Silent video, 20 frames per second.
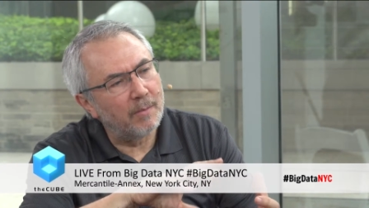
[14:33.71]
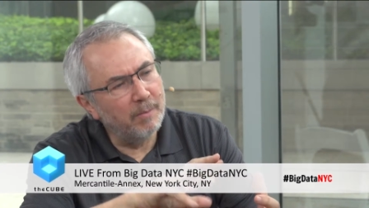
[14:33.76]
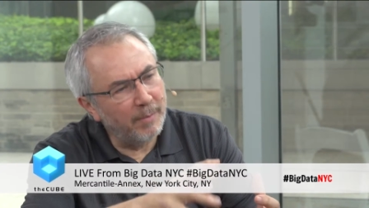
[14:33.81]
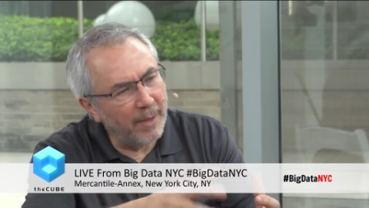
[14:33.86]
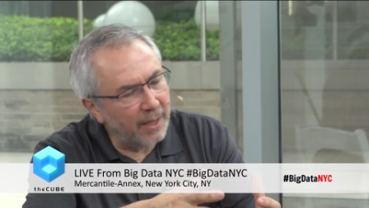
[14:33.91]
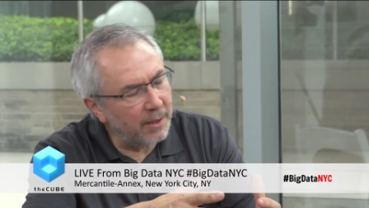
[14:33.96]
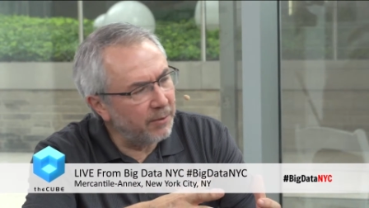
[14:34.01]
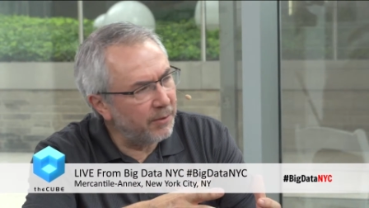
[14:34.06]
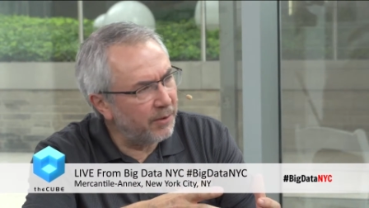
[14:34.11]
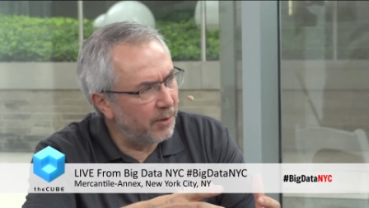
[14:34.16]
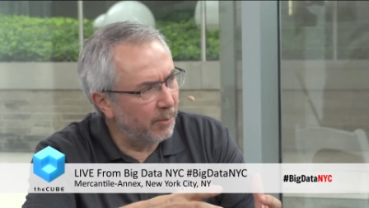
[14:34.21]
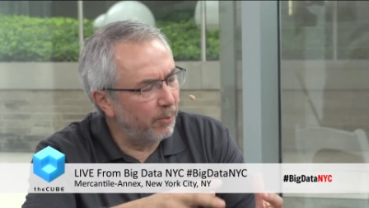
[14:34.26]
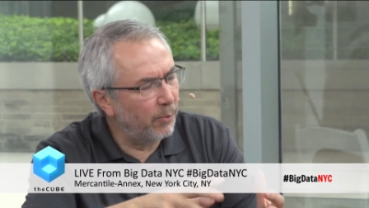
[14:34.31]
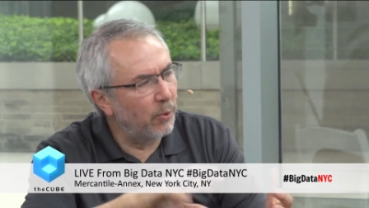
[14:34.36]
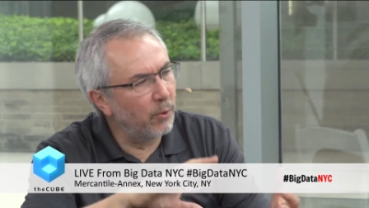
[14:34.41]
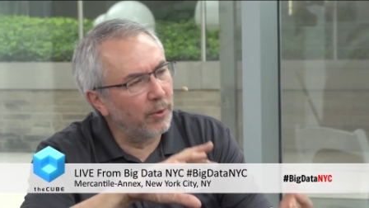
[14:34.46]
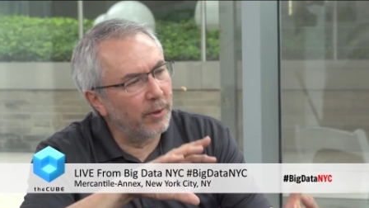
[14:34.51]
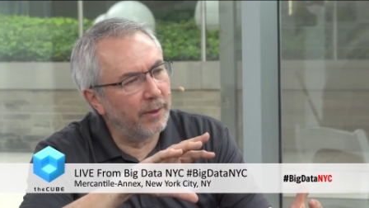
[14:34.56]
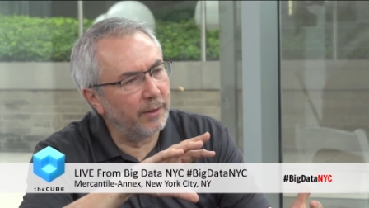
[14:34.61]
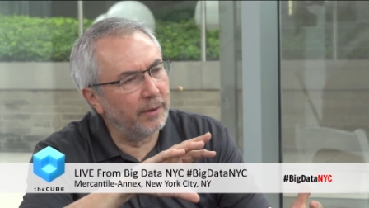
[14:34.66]
better
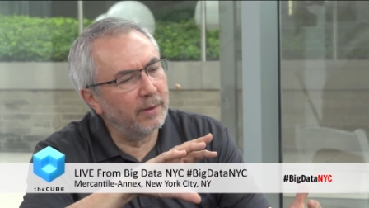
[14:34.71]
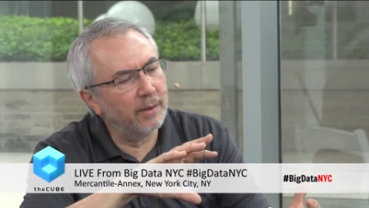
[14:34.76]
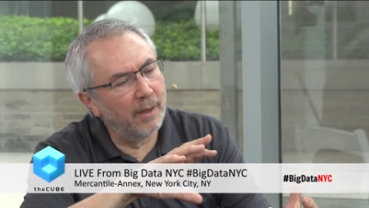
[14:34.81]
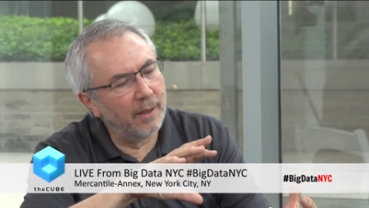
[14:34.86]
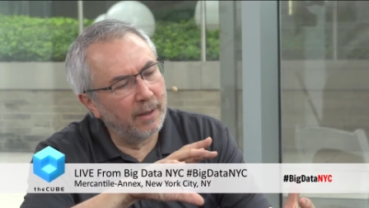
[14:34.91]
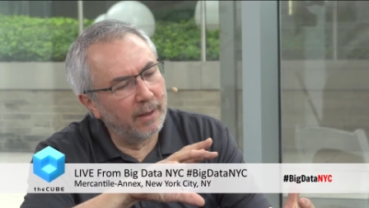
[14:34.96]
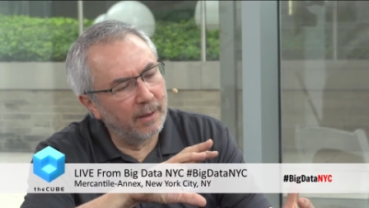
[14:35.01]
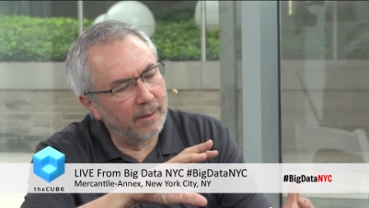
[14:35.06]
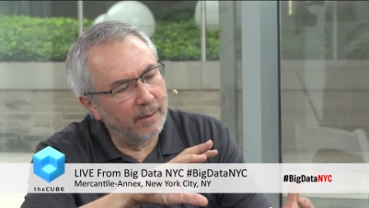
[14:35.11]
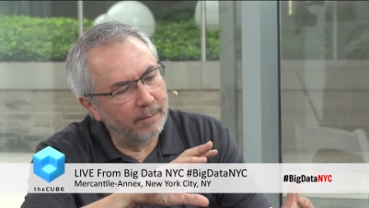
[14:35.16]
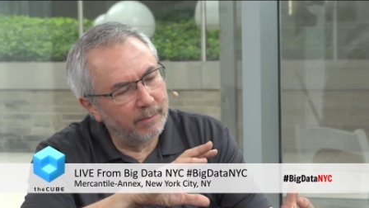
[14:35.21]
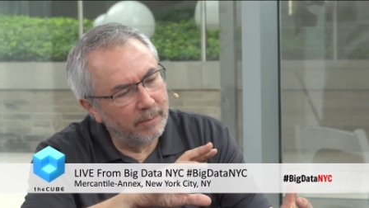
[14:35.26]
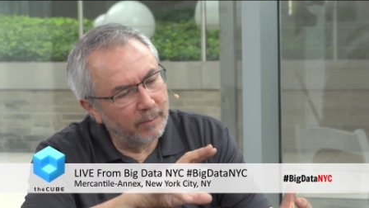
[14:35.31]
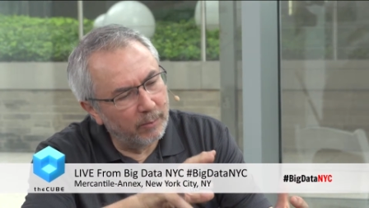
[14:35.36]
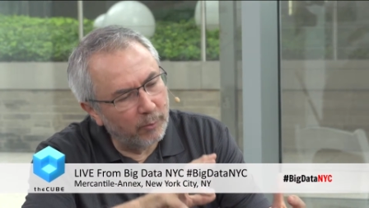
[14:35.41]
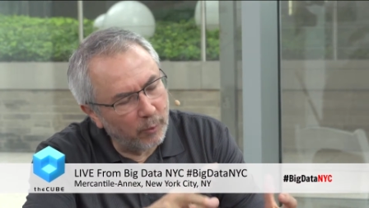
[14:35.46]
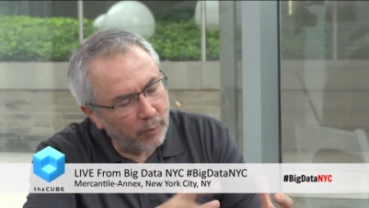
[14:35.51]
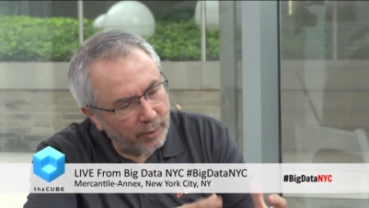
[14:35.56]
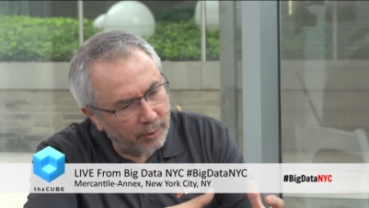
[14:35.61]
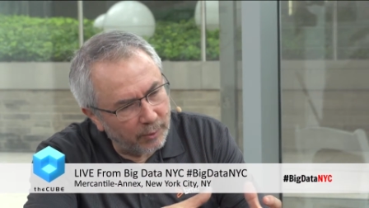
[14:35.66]
support, um,
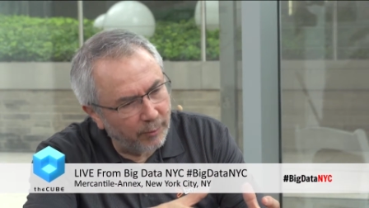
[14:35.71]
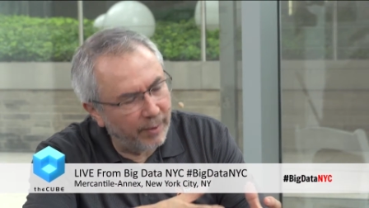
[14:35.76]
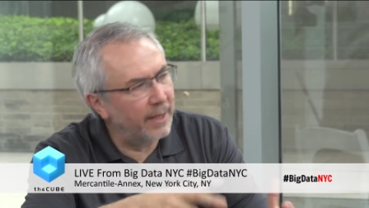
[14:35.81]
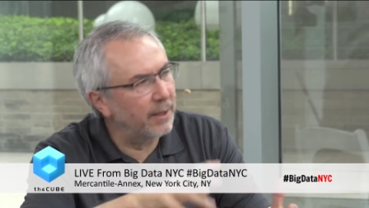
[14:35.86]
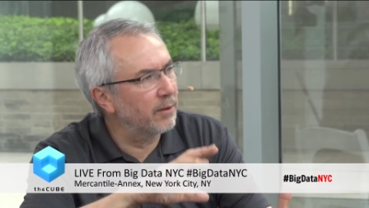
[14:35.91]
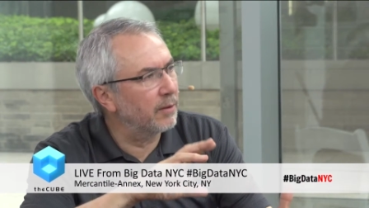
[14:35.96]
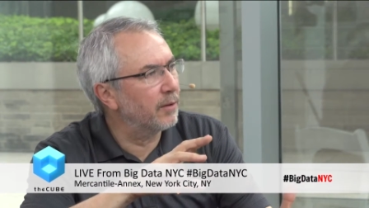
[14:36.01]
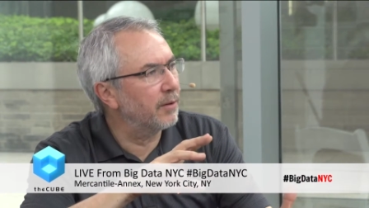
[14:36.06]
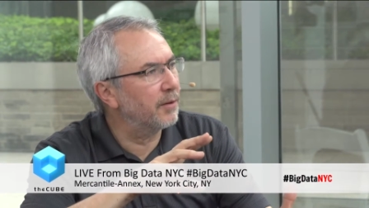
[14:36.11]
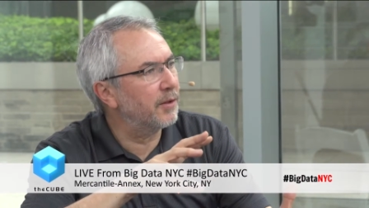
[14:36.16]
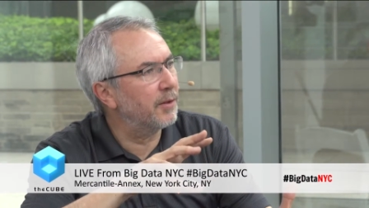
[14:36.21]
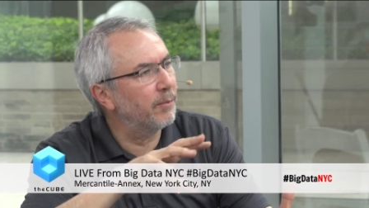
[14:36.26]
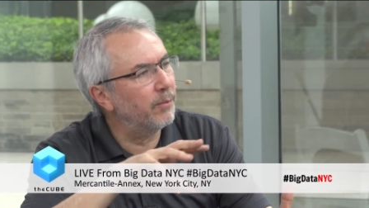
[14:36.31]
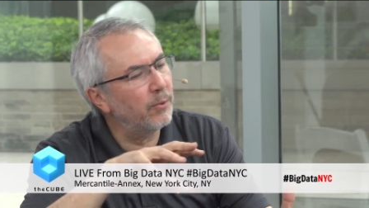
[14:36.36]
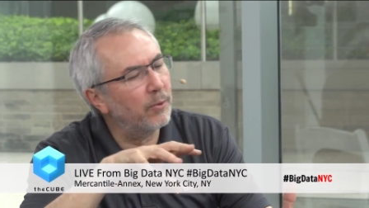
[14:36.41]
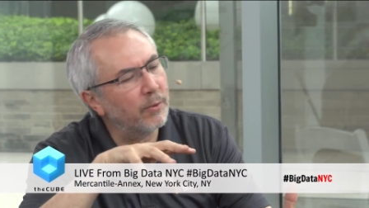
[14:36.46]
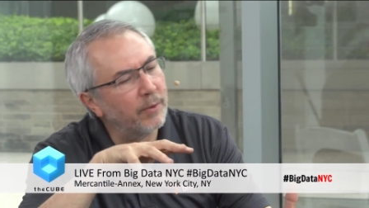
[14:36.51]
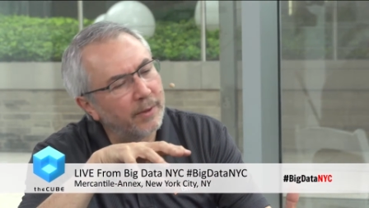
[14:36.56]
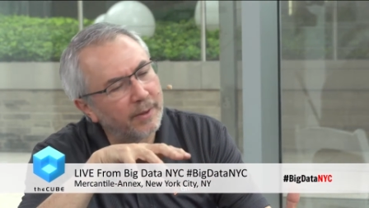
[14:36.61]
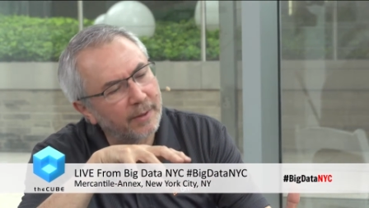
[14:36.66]
more granular
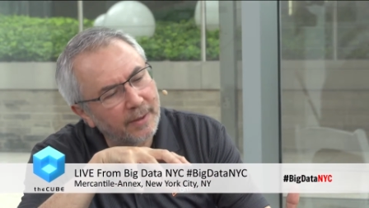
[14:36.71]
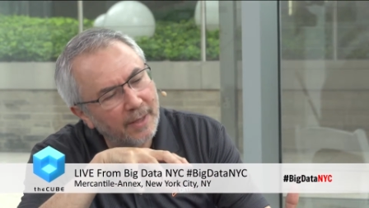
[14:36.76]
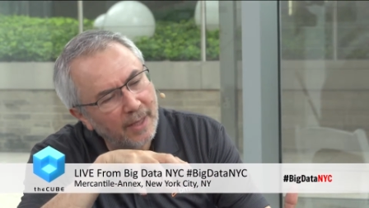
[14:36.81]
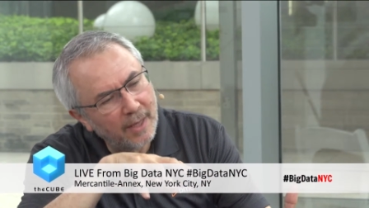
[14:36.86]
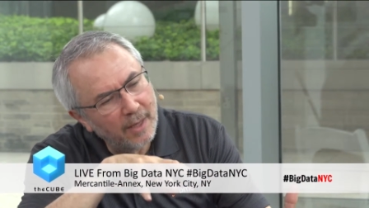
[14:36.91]
support,